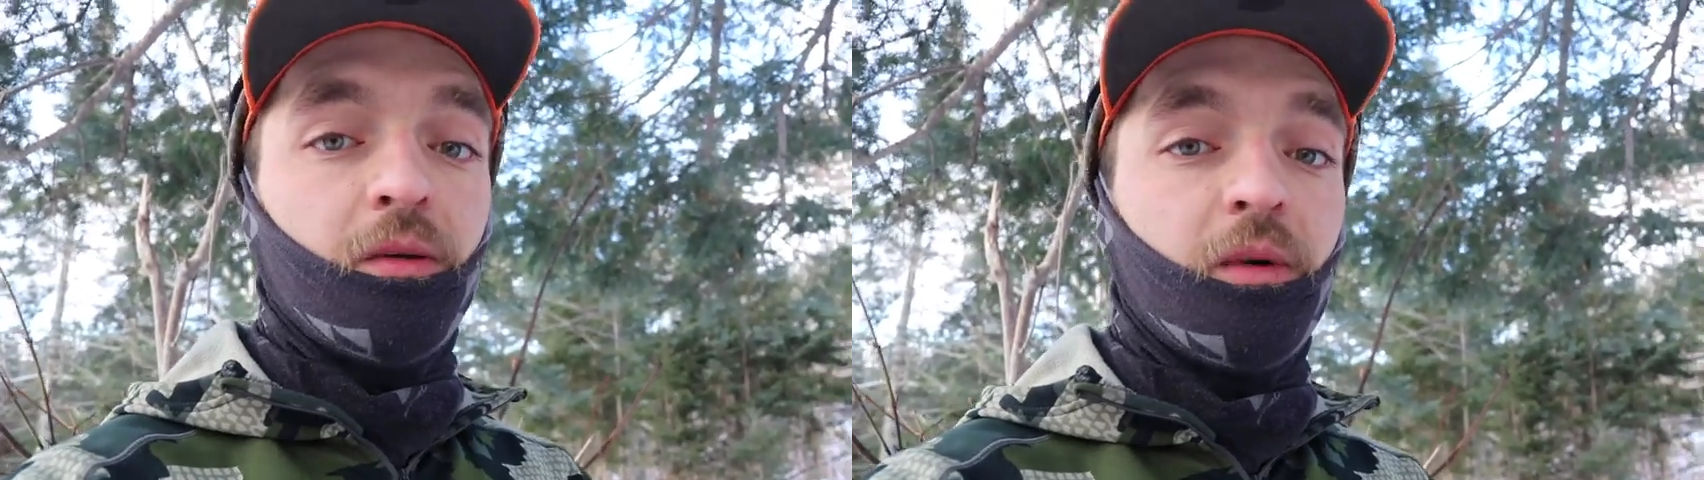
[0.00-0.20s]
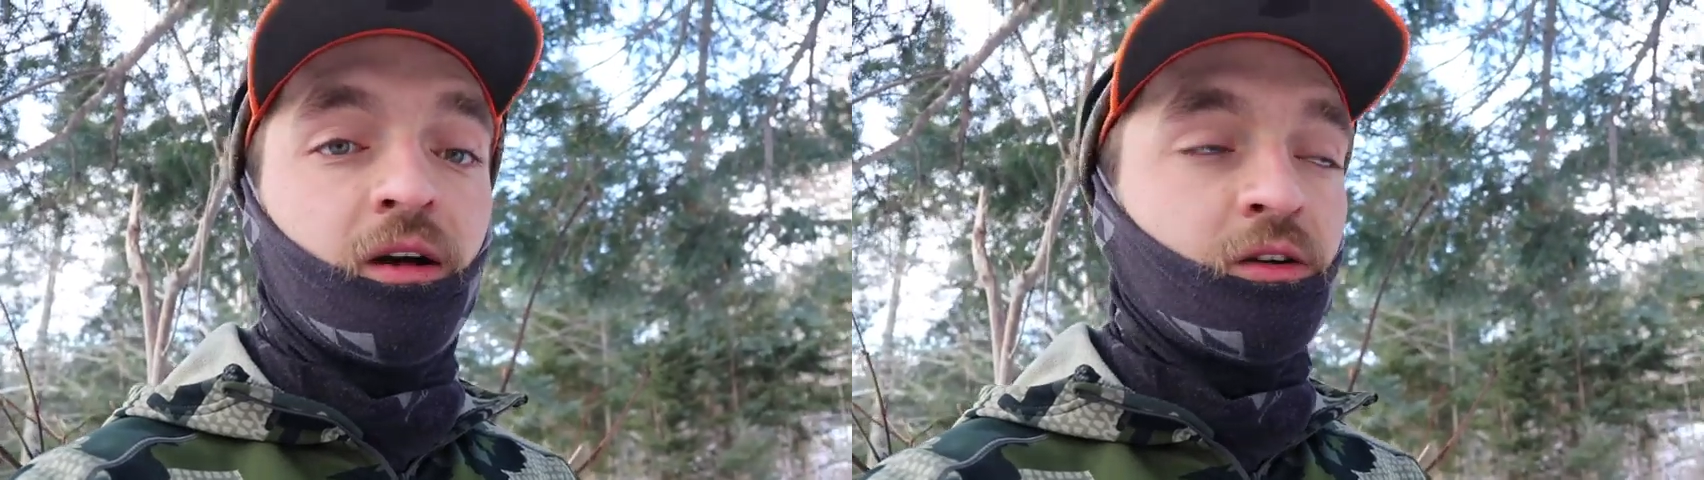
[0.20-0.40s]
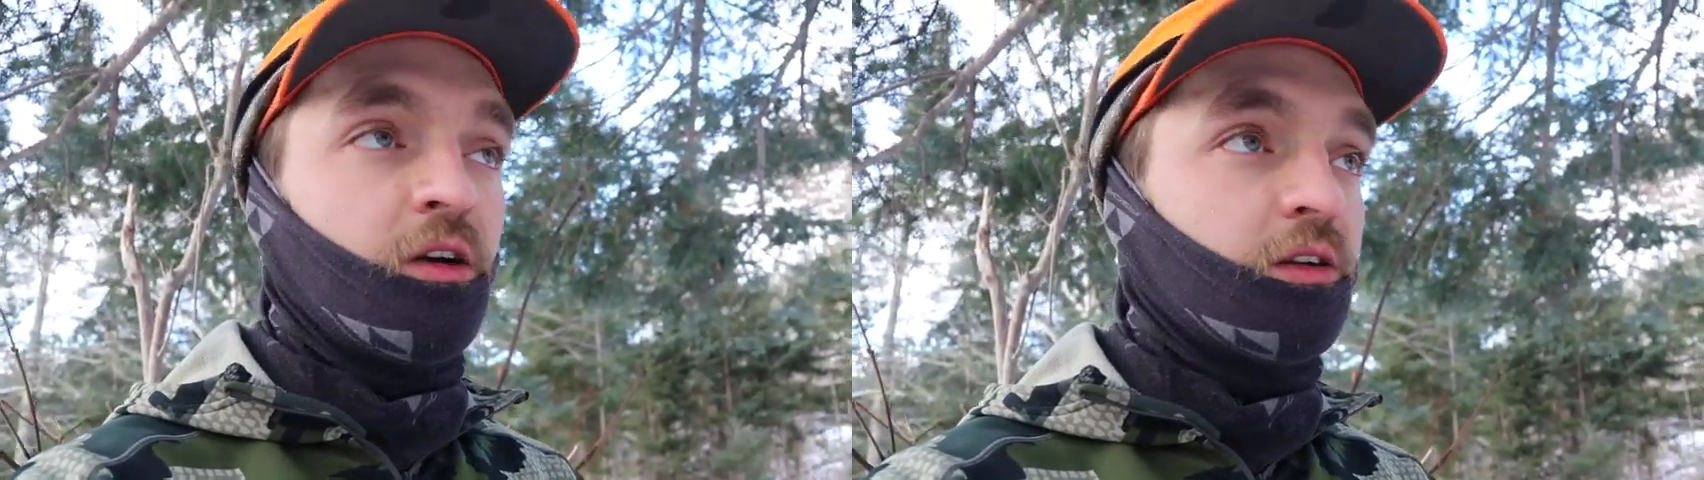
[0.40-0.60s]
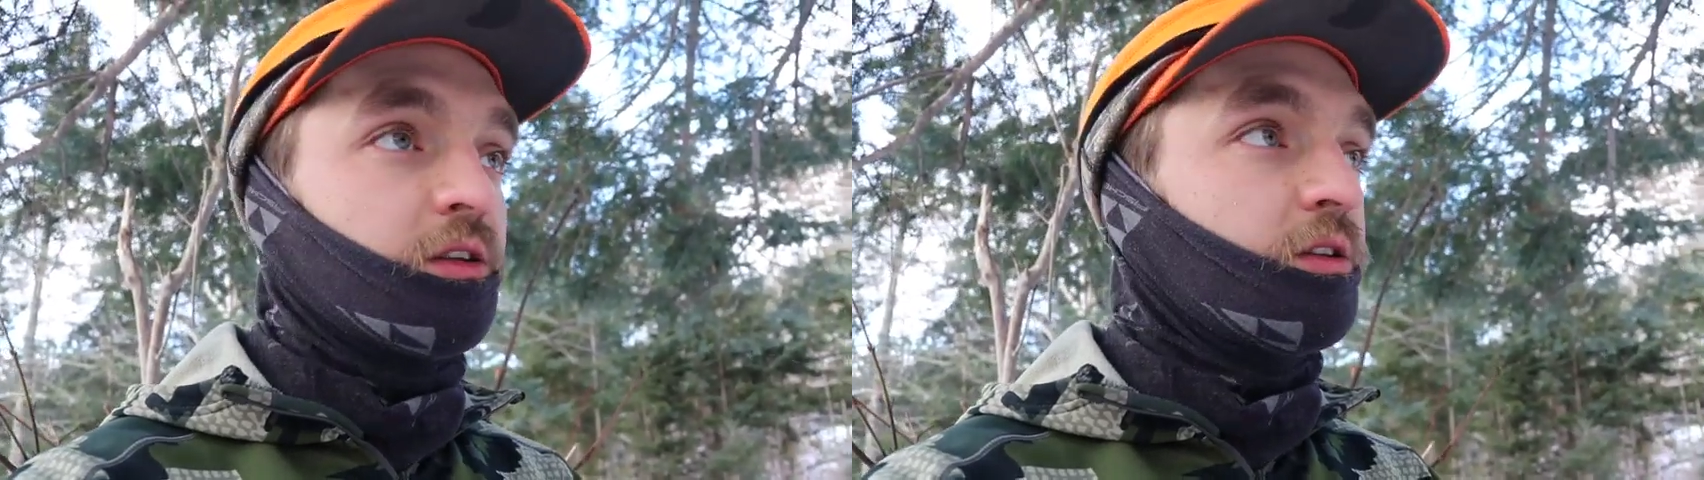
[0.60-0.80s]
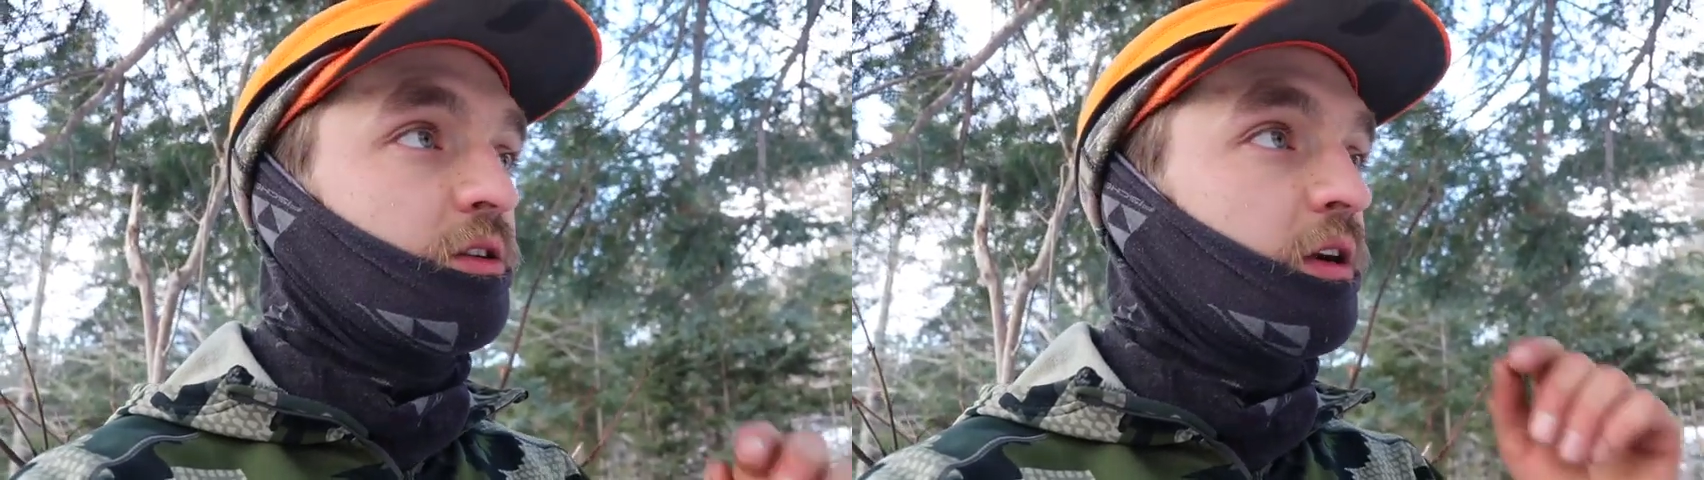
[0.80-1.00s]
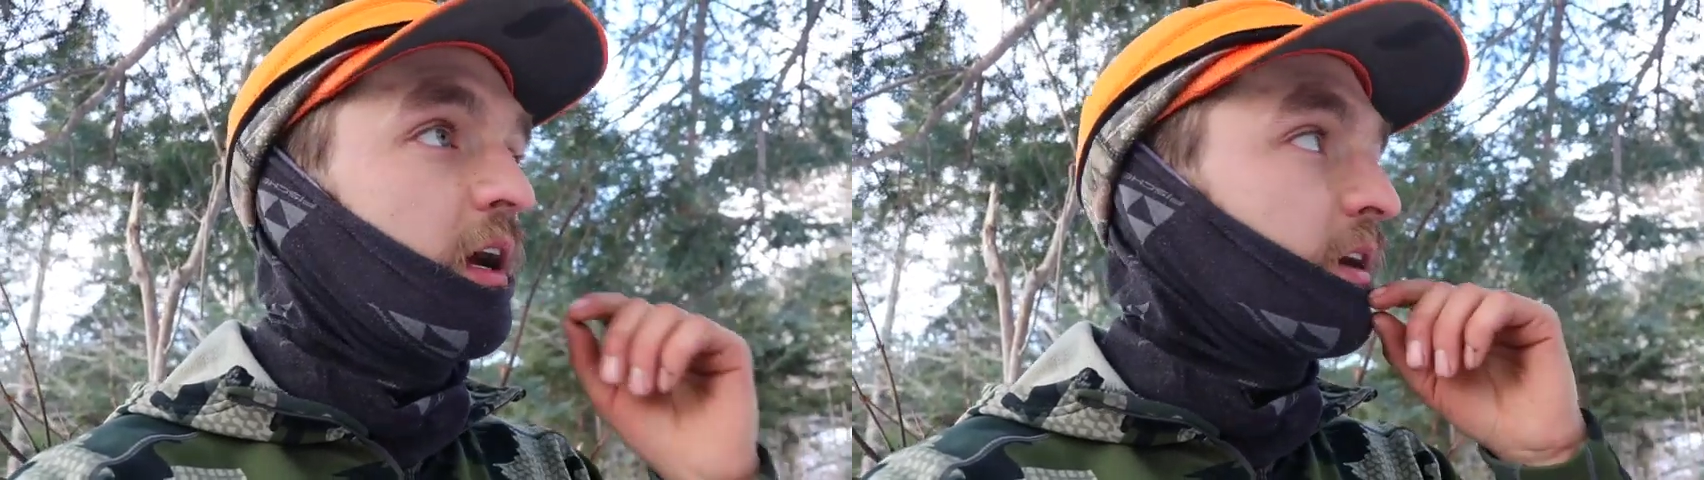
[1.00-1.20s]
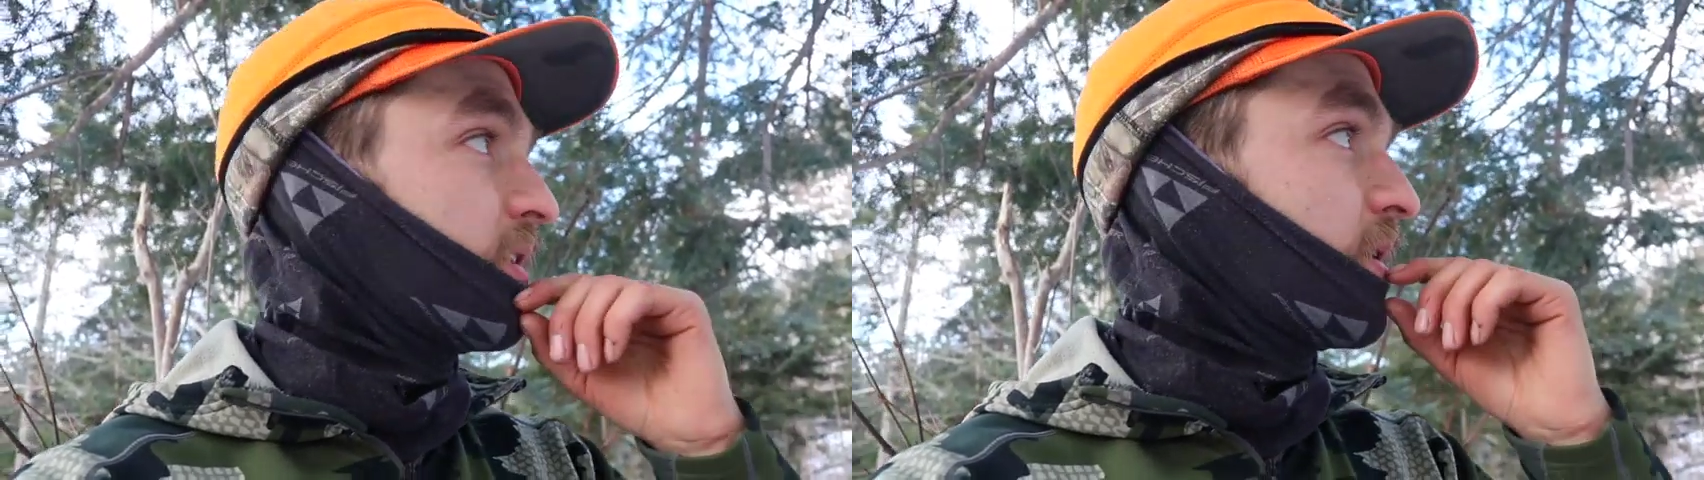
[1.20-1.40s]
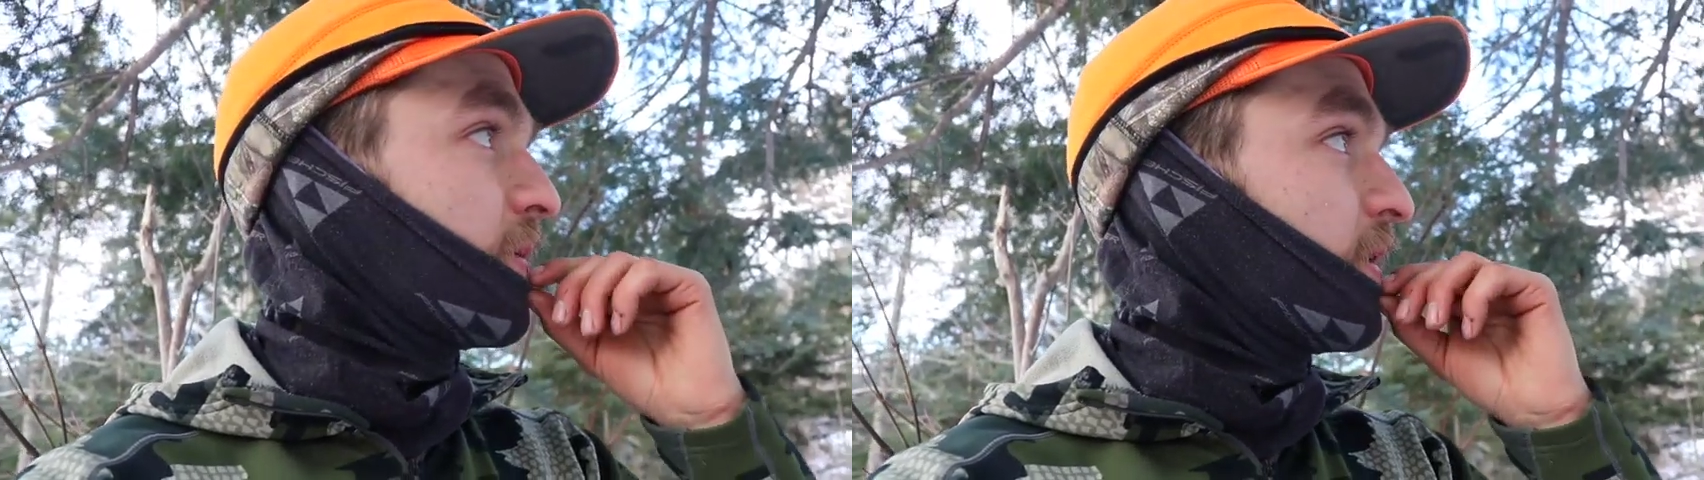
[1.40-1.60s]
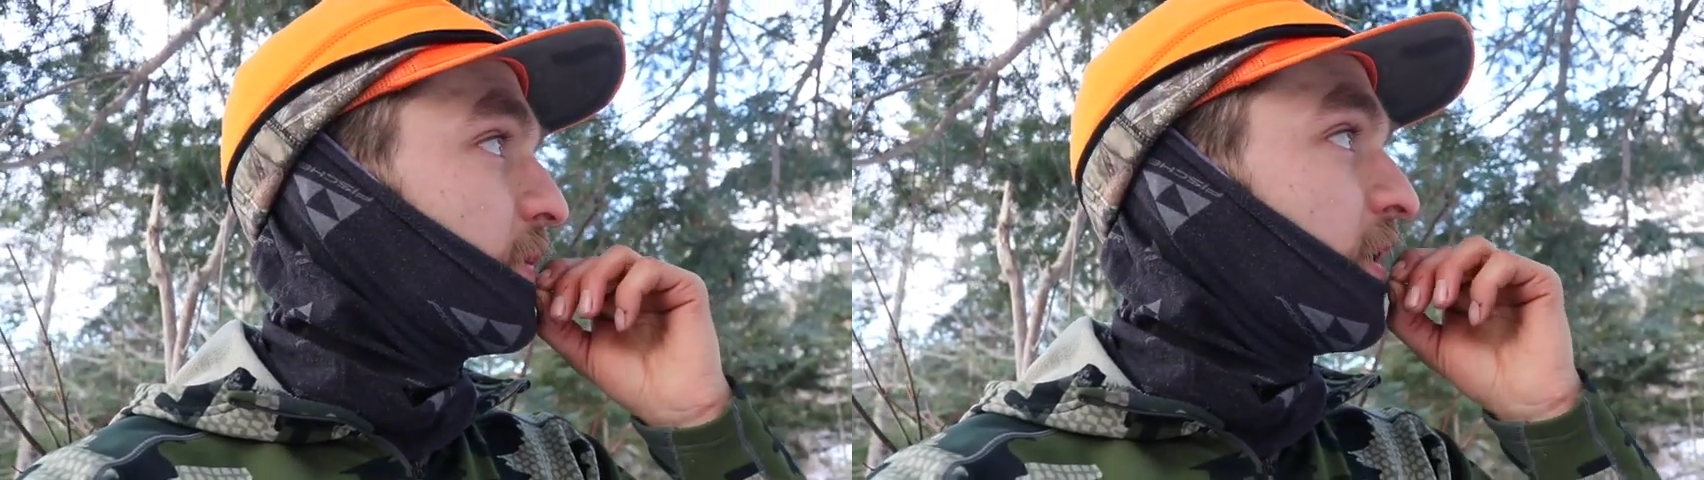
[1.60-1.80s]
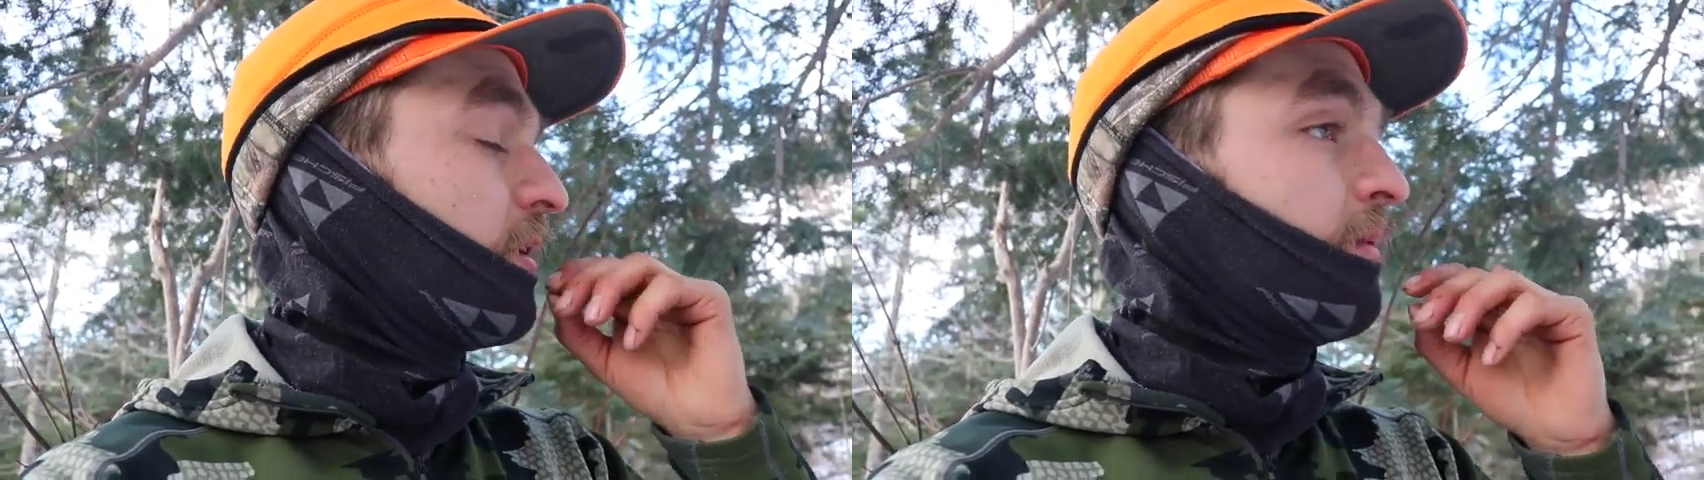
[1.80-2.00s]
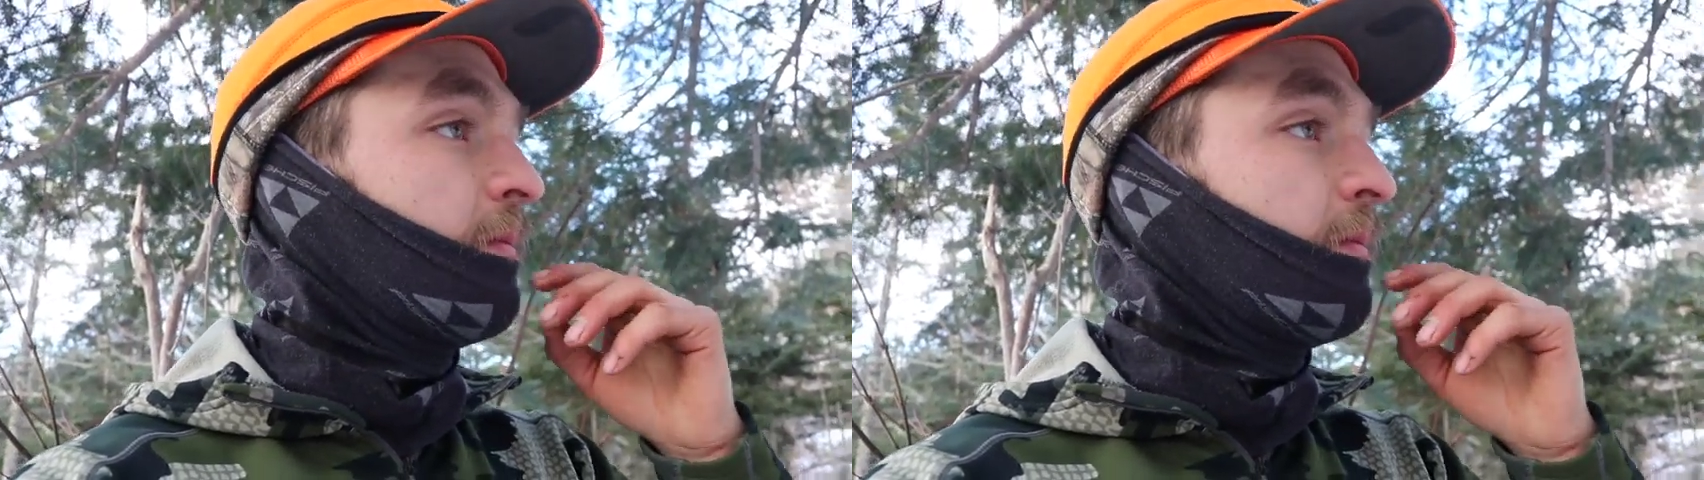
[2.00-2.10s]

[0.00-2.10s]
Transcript: buck crosses a track or something, but